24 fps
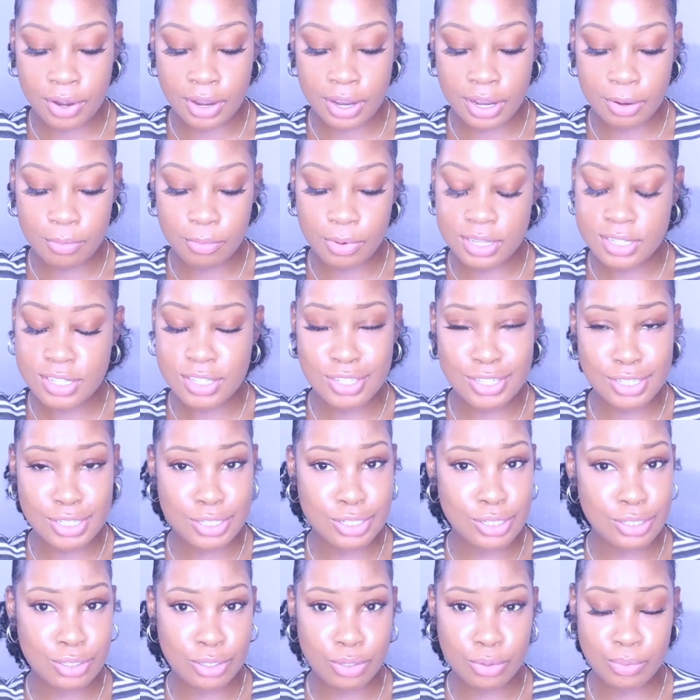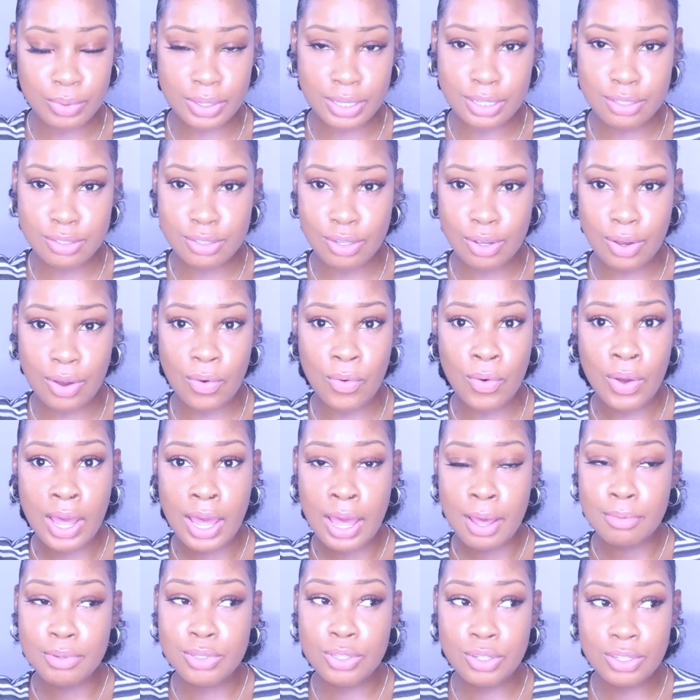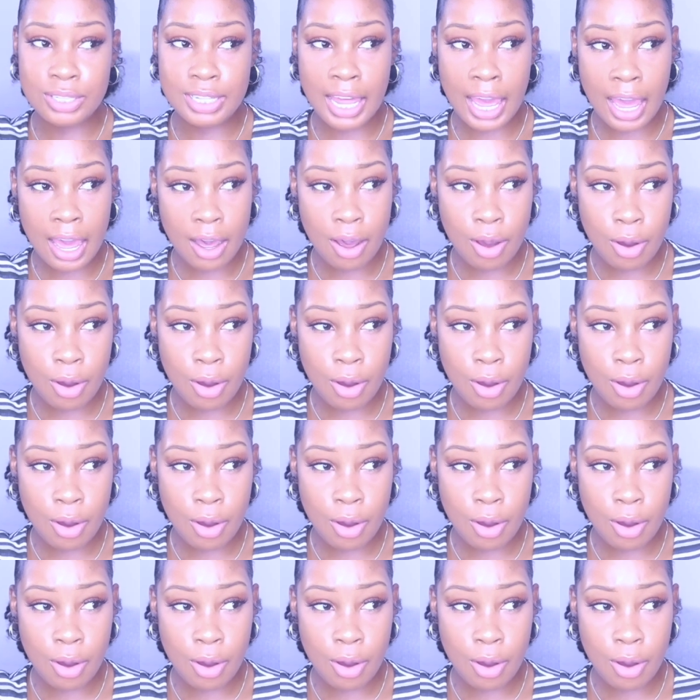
It wasn't just the 2 weeks. So not